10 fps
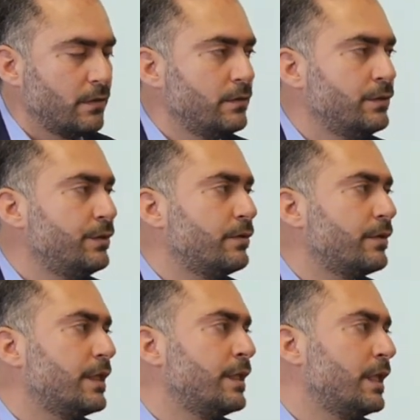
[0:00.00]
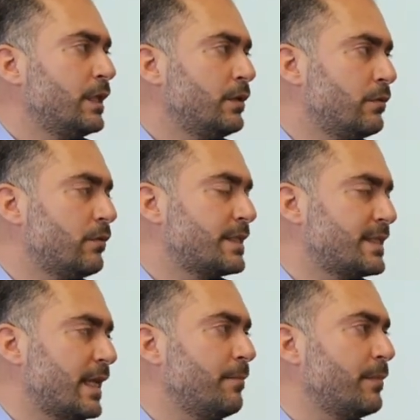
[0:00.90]
Do you know the
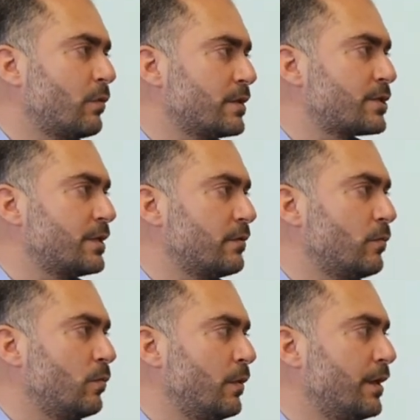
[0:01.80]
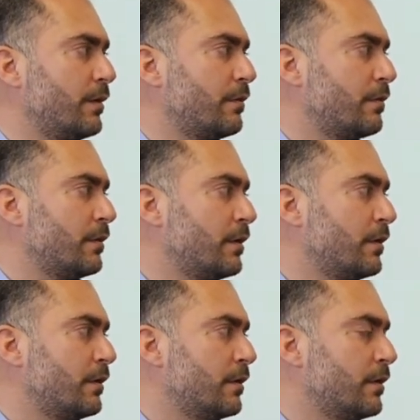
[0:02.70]
same question where
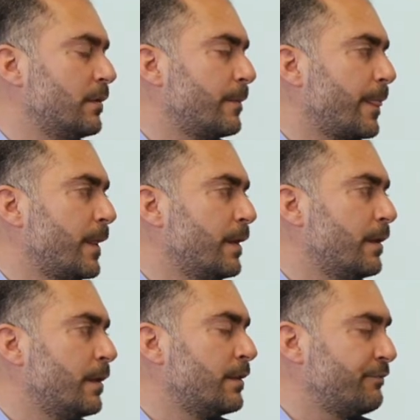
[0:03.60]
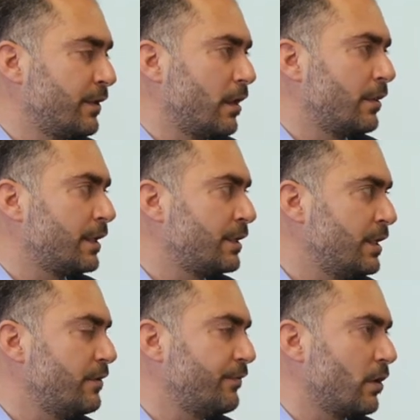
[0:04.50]
the
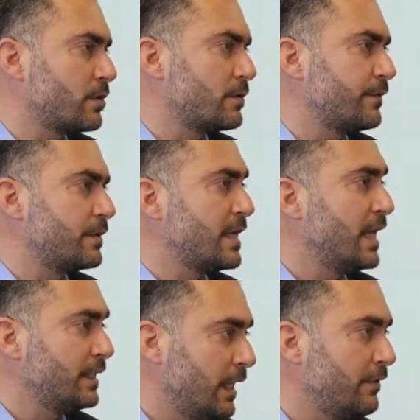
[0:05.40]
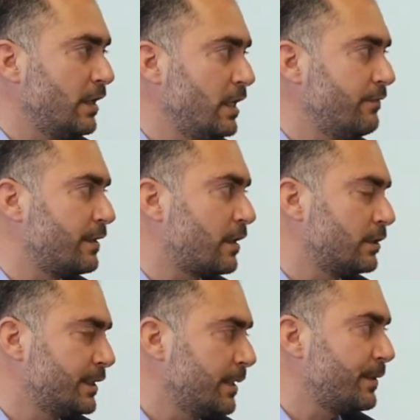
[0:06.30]
Greek philosophers and even the
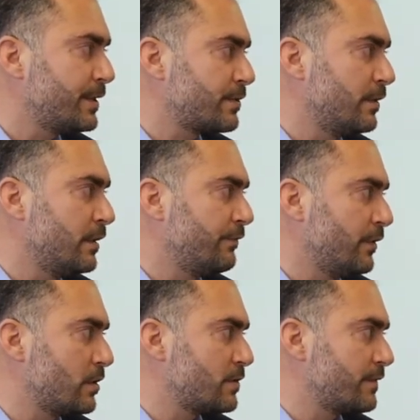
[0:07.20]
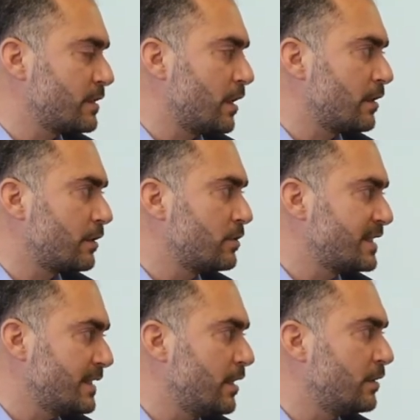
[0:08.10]
contemporary philosophers are
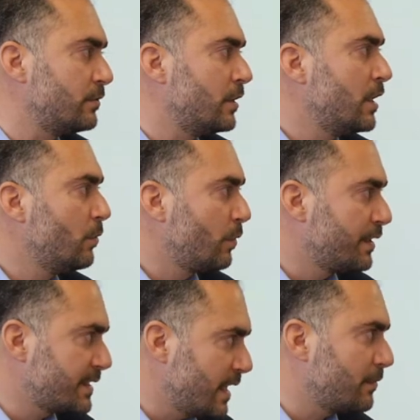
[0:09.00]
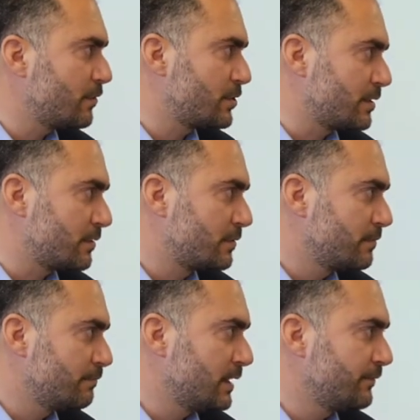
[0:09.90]
concerned with the same question,
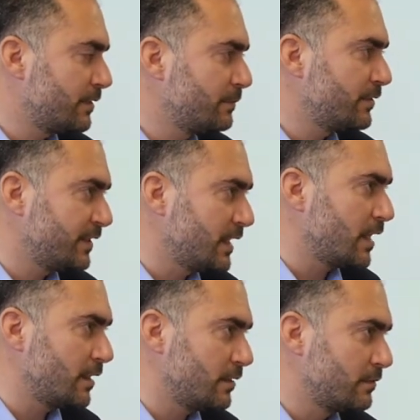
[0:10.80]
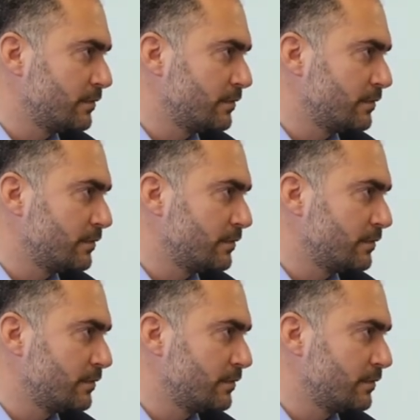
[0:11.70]
but from different angle.